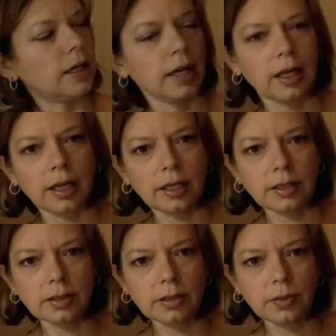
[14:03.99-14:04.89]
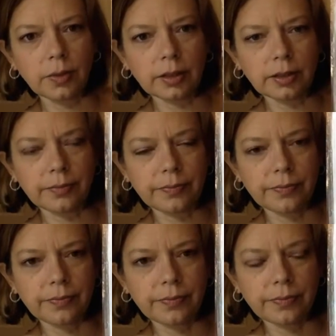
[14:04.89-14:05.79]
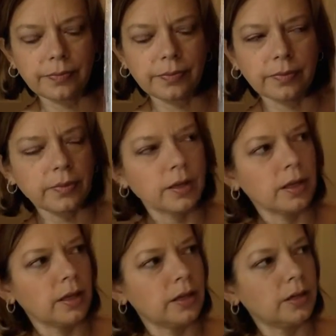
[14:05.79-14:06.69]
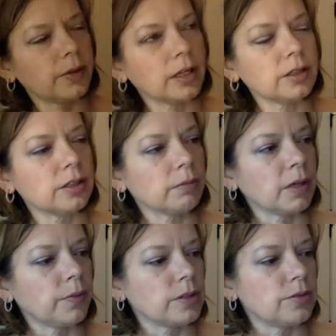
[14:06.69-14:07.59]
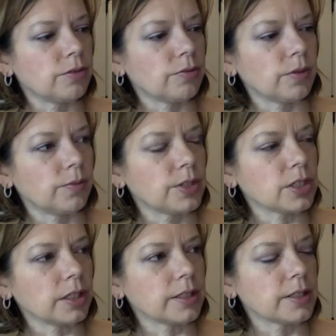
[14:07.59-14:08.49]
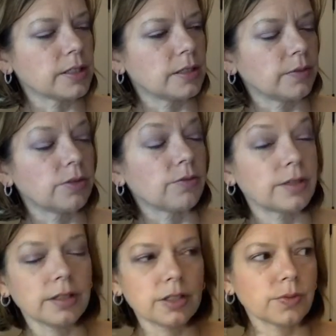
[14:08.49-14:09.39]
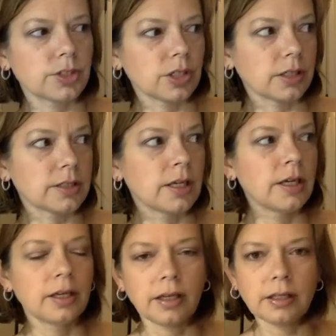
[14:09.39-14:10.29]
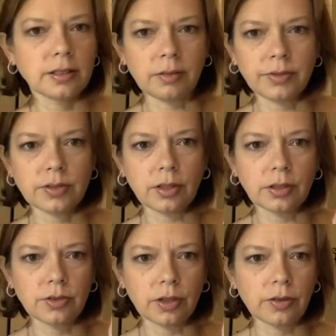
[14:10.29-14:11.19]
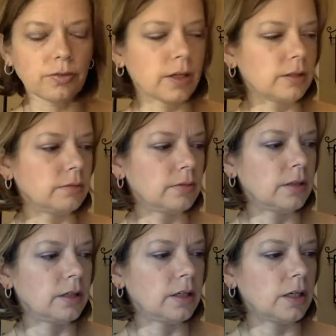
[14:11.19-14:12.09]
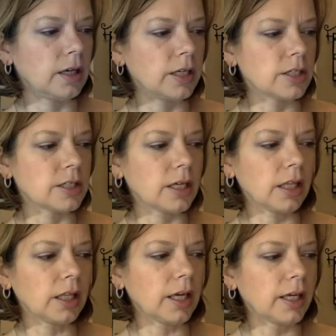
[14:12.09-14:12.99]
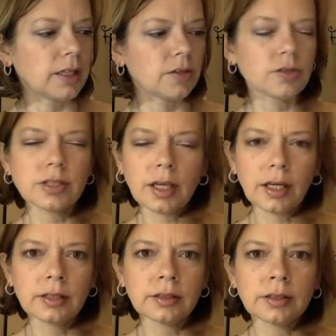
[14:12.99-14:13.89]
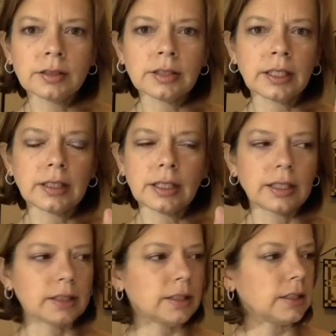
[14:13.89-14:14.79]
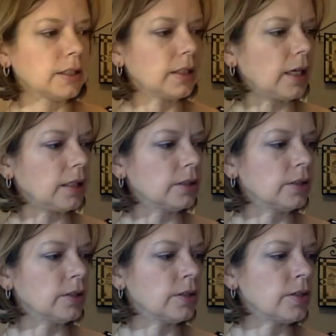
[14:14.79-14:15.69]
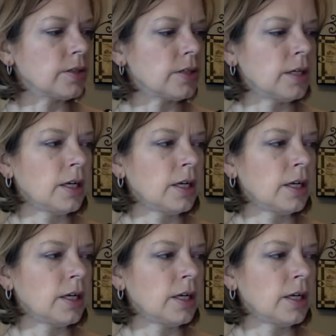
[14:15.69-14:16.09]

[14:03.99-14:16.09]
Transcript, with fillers: And welcome. When I look on my 1, 2, 3 wish list, 1, 2, 3 stitch wish list, it's almost all drawn thread. I like their style. I like the colors.